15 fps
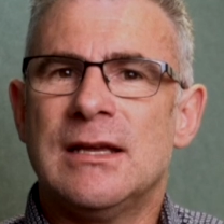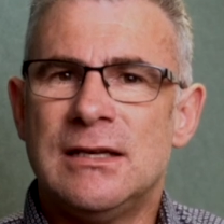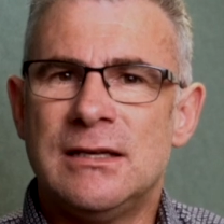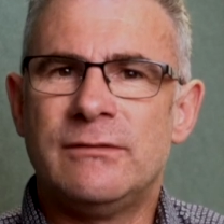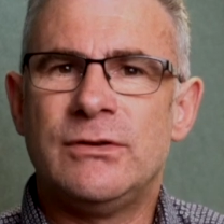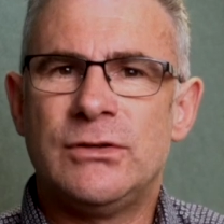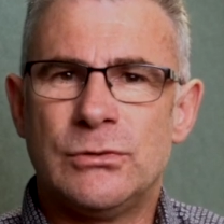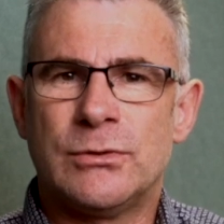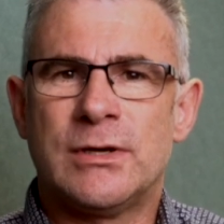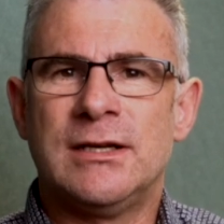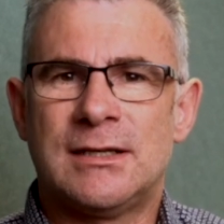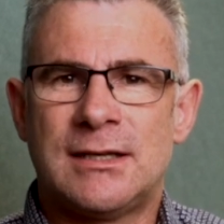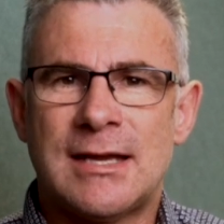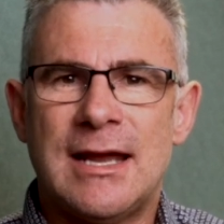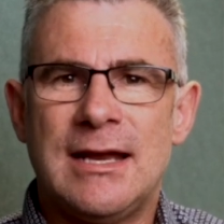individual
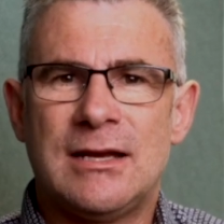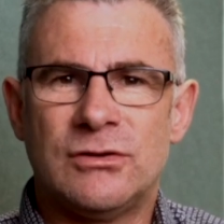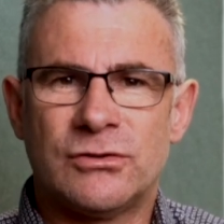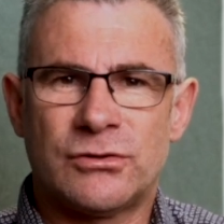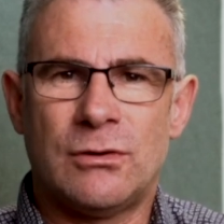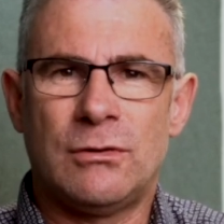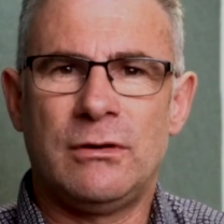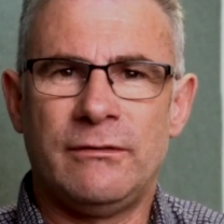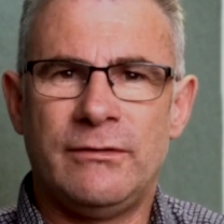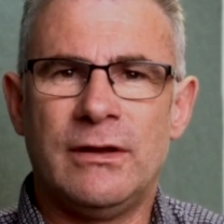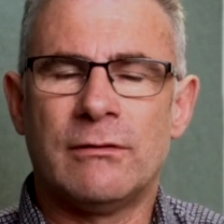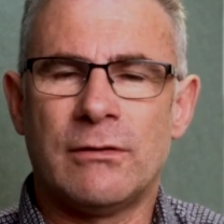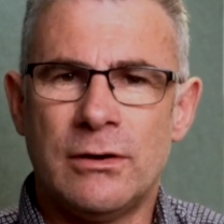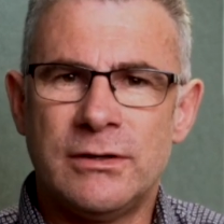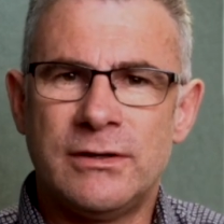can take control of
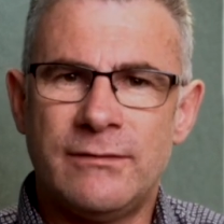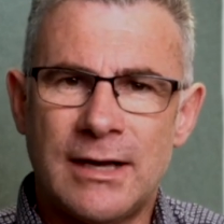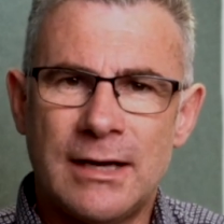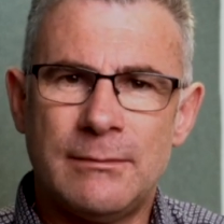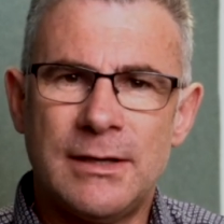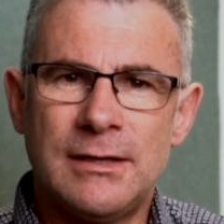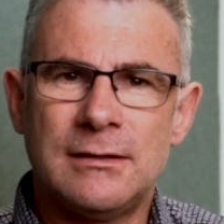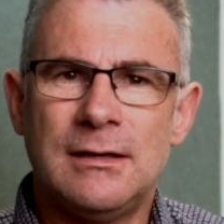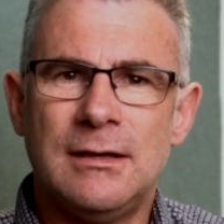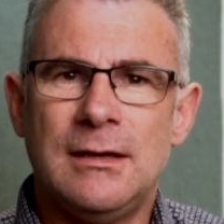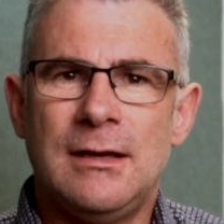their own development